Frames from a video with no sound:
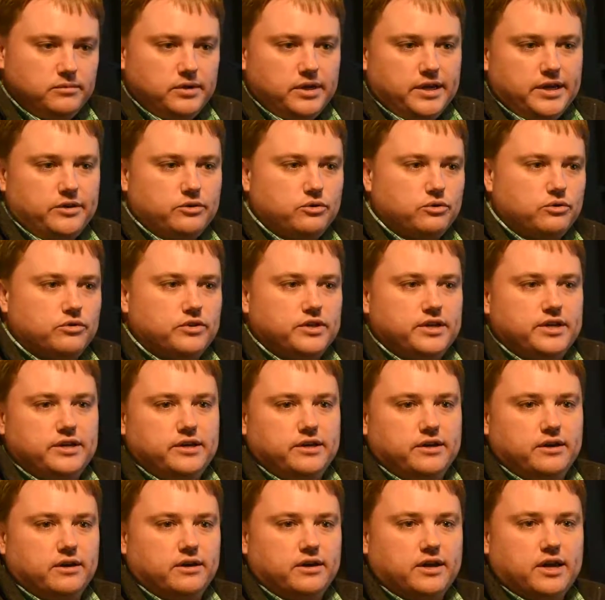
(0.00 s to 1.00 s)
either
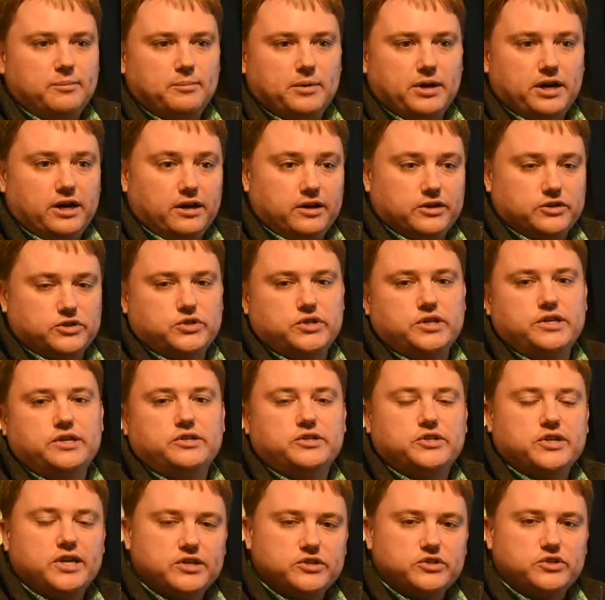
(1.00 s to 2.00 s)
the MNIST
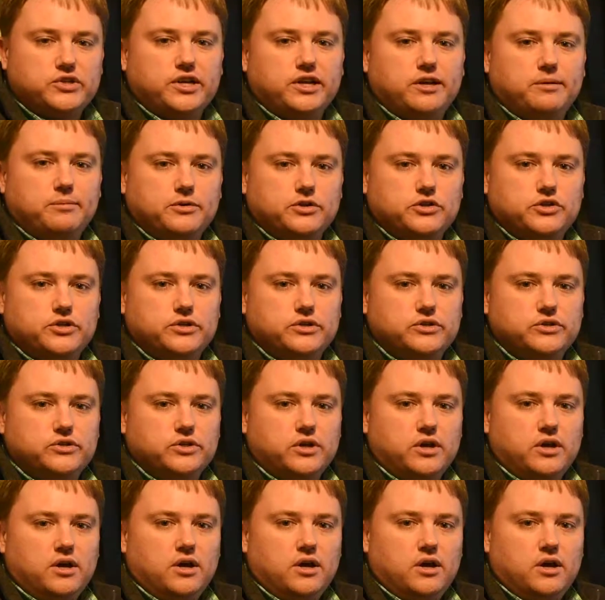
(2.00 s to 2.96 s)
testing images